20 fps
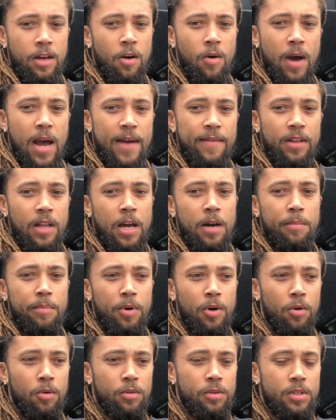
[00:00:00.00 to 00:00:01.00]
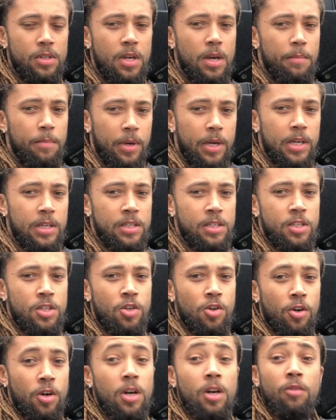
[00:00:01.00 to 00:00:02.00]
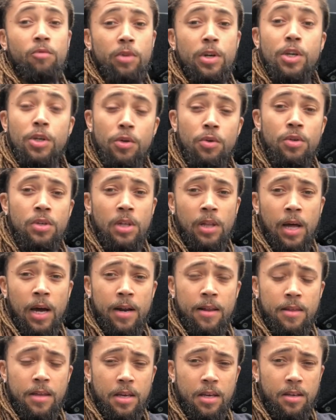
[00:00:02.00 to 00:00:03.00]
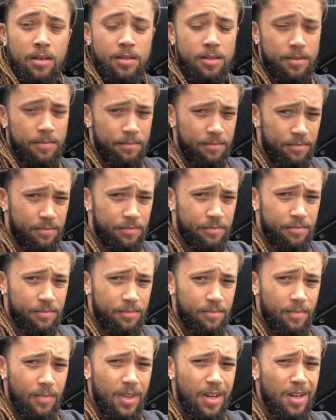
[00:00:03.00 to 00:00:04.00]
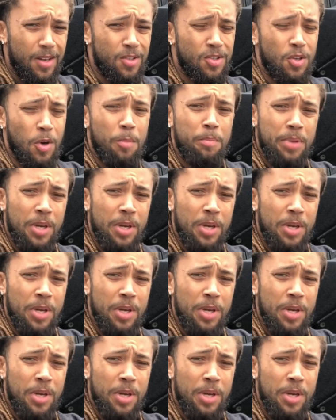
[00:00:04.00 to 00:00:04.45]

they don't have a lot of bolts because you're gonna reuse a lot of things. So